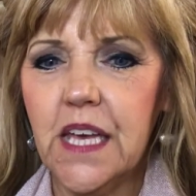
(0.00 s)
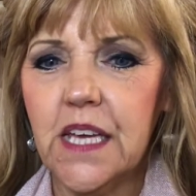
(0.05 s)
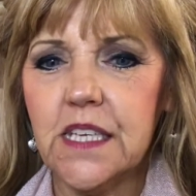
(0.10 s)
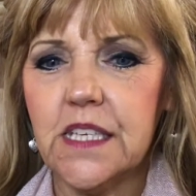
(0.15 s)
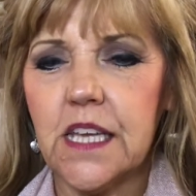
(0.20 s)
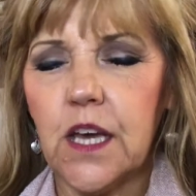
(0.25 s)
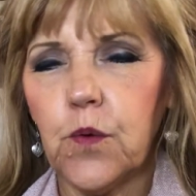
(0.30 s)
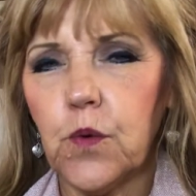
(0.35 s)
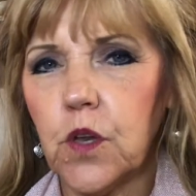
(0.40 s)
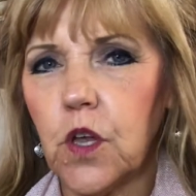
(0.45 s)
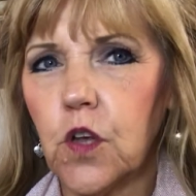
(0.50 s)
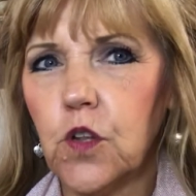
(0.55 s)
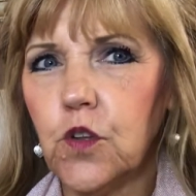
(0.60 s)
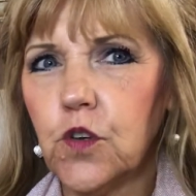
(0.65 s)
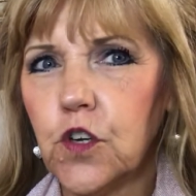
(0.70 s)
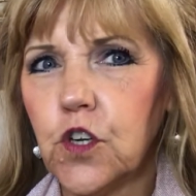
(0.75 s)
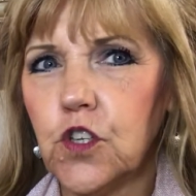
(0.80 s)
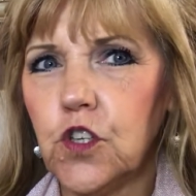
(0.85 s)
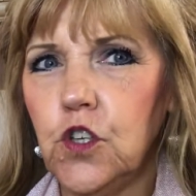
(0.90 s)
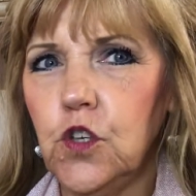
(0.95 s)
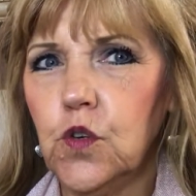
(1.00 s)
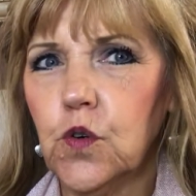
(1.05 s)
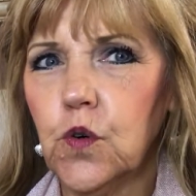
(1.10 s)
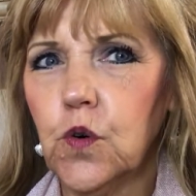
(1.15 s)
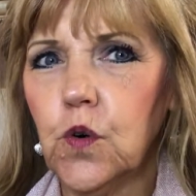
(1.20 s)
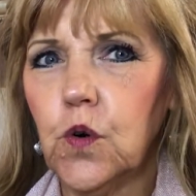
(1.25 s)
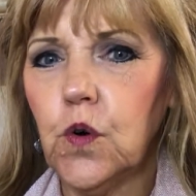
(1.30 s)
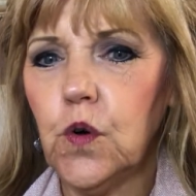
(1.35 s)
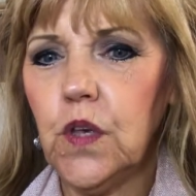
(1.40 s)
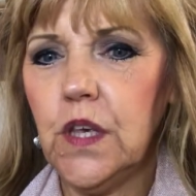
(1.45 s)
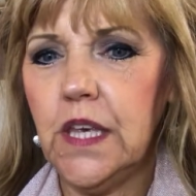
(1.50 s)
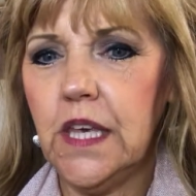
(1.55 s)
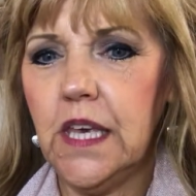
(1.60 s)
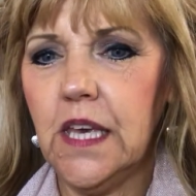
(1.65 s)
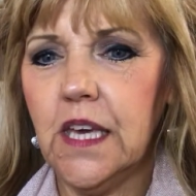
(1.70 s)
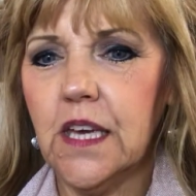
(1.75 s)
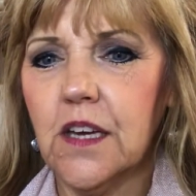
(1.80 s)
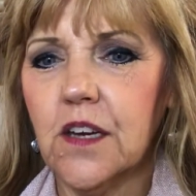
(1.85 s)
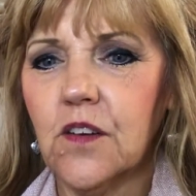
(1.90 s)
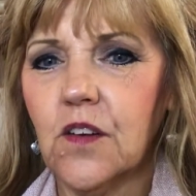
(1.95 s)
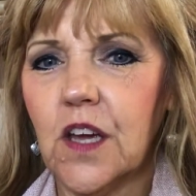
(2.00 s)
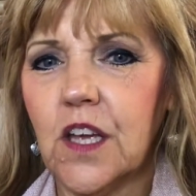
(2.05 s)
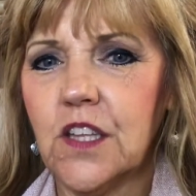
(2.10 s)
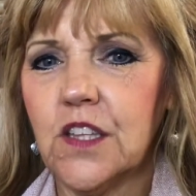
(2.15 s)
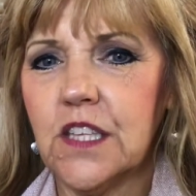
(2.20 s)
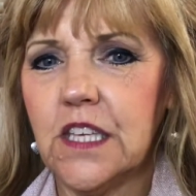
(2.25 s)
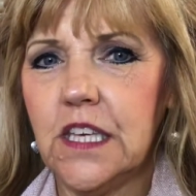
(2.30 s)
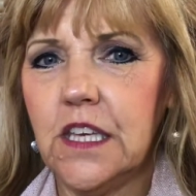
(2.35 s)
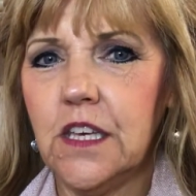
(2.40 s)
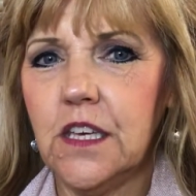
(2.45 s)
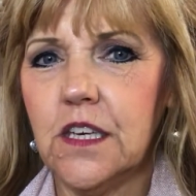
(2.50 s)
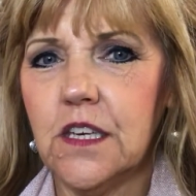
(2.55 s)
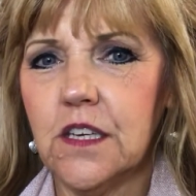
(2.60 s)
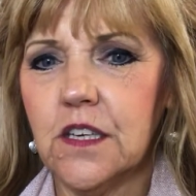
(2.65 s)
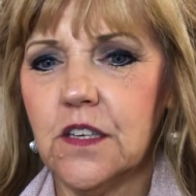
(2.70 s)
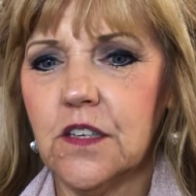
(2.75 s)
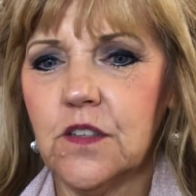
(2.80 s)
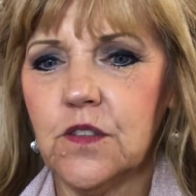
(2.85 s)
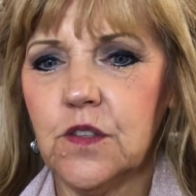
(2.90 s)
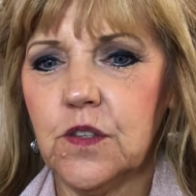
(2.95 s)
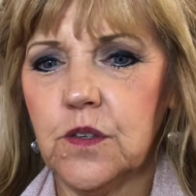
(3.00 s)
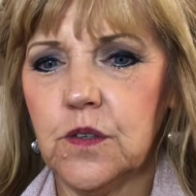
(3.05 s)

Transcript: Now, when I look at your year and the year,